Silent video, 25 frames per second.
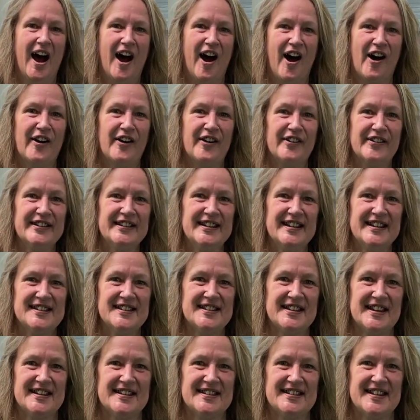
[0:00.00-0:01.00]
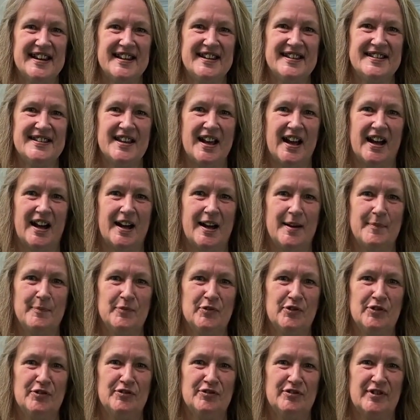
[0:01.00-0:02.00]
Hi Year 6s,
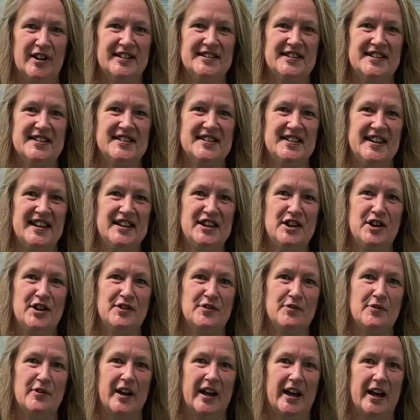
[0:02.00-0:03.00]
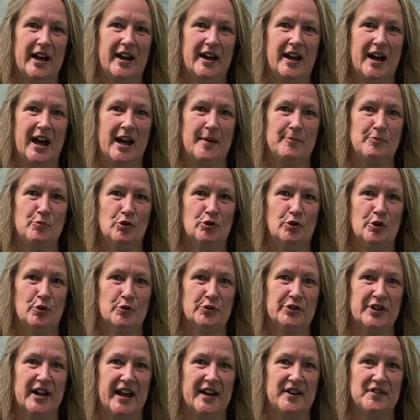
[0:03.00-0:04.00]
great to see you, Admiral
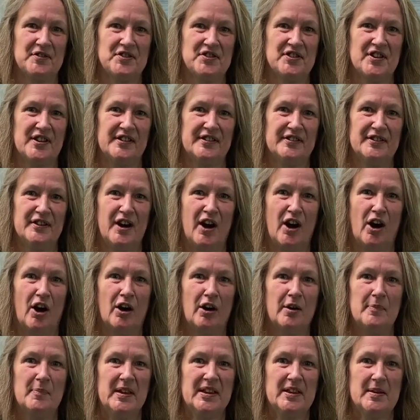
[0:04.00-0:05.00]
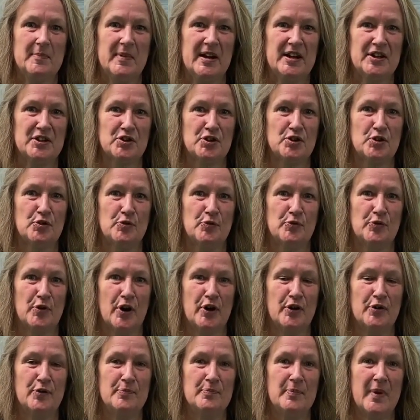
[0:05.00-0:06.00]
Lord Nelson. I'm in the medical
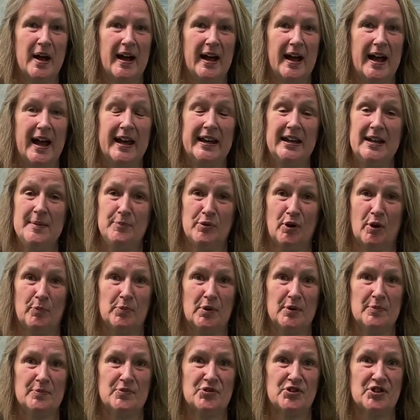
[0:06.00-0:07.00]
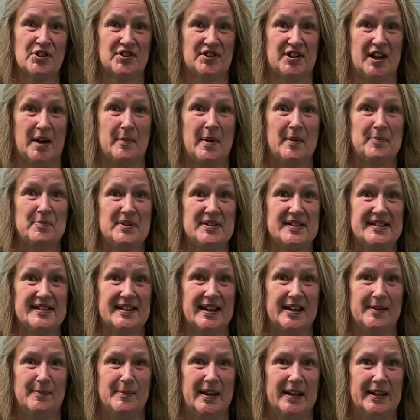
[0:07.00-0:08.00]
room. Any problems, just come up and see
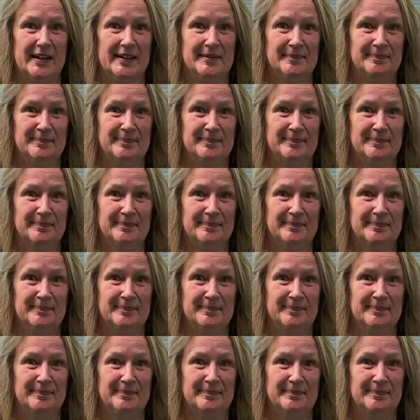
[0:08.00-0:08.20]
me.